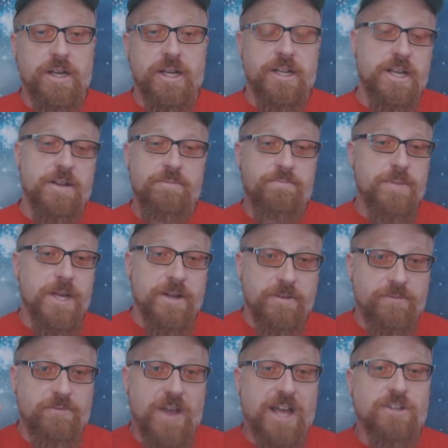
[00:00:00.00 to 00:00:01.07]
It
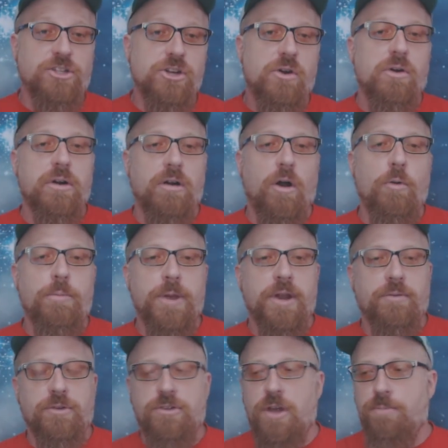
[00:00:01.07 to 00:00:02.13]
affects your
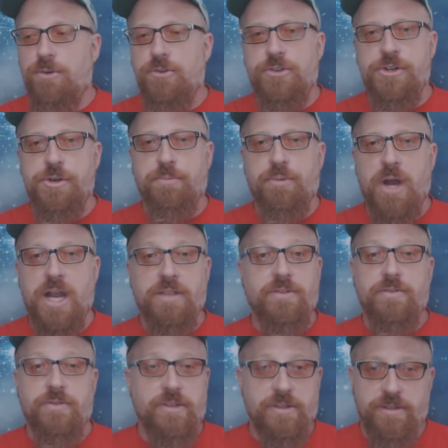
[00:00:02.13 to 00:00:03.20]
opiate receptors in your
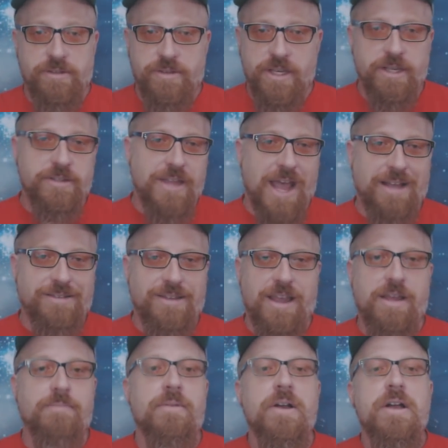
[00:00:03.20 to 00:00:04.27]
brain, the exact
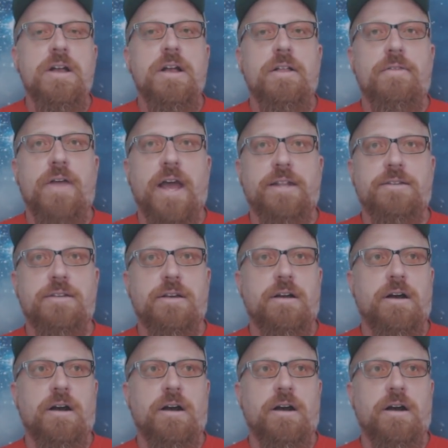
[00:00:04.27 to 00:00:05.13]
same that